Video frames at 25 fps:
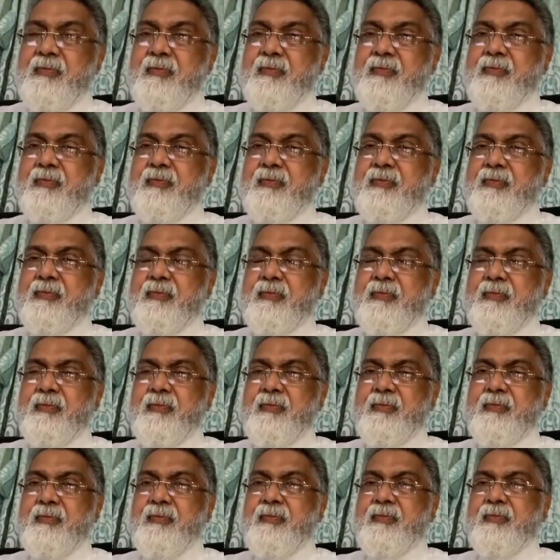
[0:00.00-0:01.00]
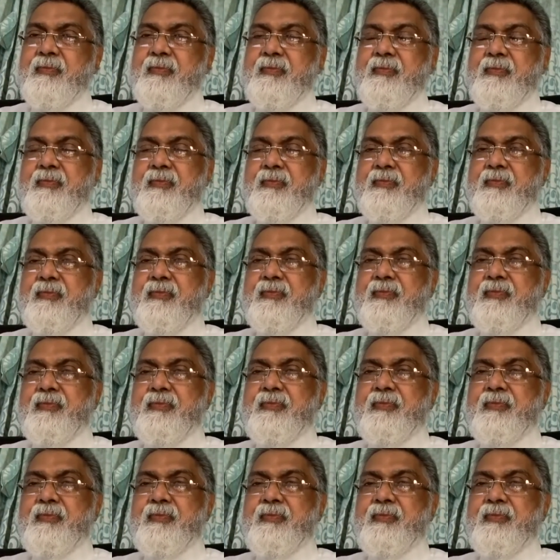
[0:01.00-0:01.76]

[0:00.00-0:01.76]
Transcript: [no speech]